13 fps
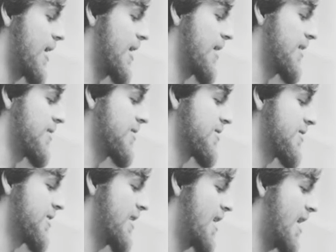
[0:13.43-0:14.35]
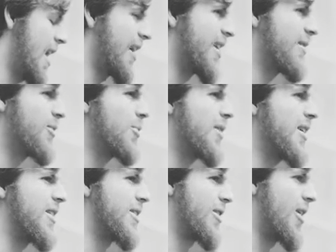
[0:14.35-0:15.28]
And I never
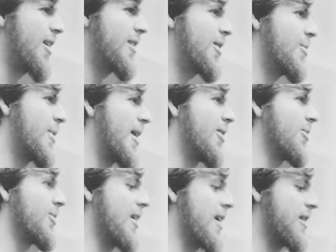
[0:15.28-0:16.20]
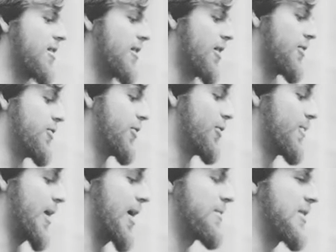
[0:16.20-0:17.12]
really thought about like adult
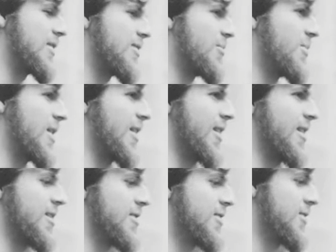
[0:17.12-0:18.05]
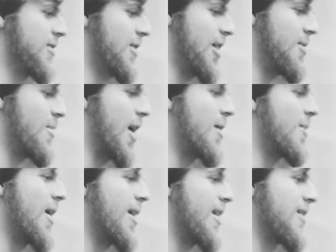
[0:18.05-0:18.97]
baptism because, in my
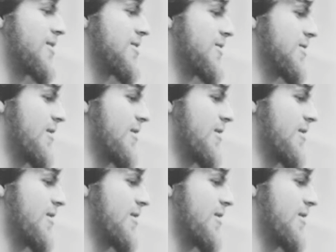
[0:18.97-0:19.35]
mind,